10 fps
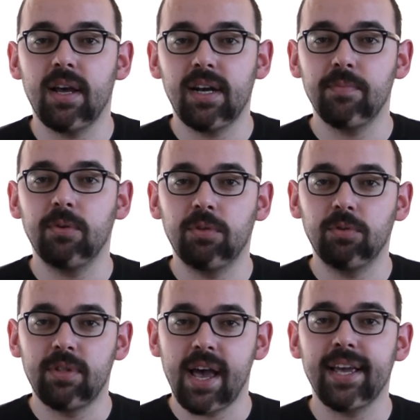are able
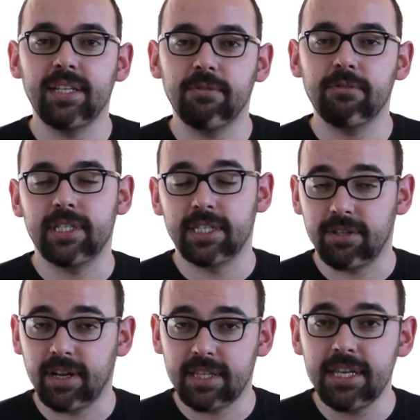to diagnose the
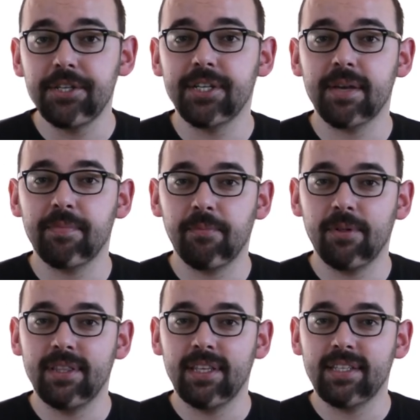strategic
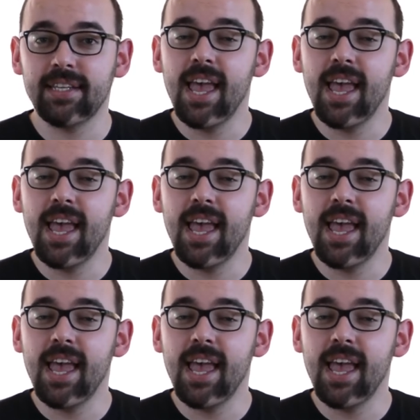capabilities